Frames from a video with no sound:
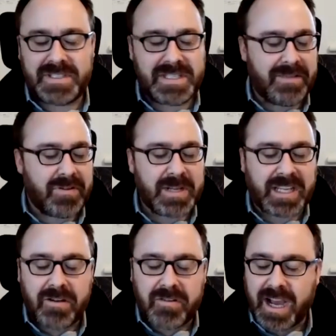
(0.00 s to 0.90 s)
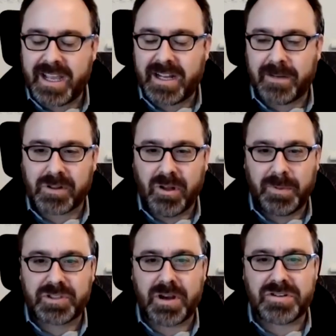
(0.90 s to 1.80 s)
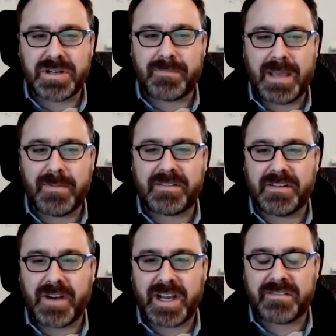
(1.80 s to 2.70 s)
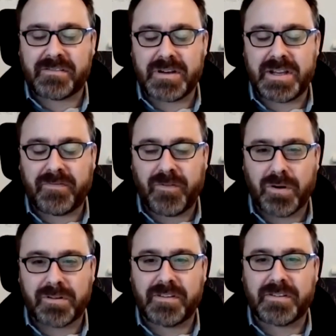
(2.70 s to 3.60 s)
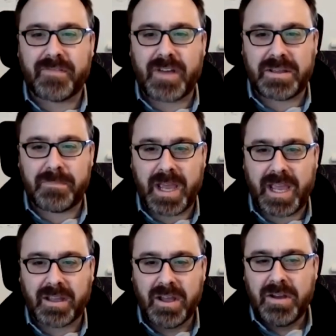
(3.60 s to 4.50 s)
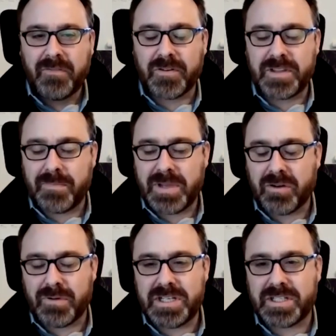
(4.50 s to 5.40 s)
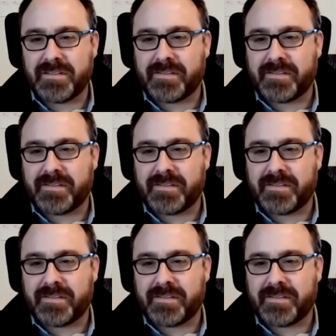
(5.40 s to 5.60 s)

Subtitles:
David McHenry, I head up Global Treasury and Payments Advisory for Silicon Valley Bank for the EMEA region.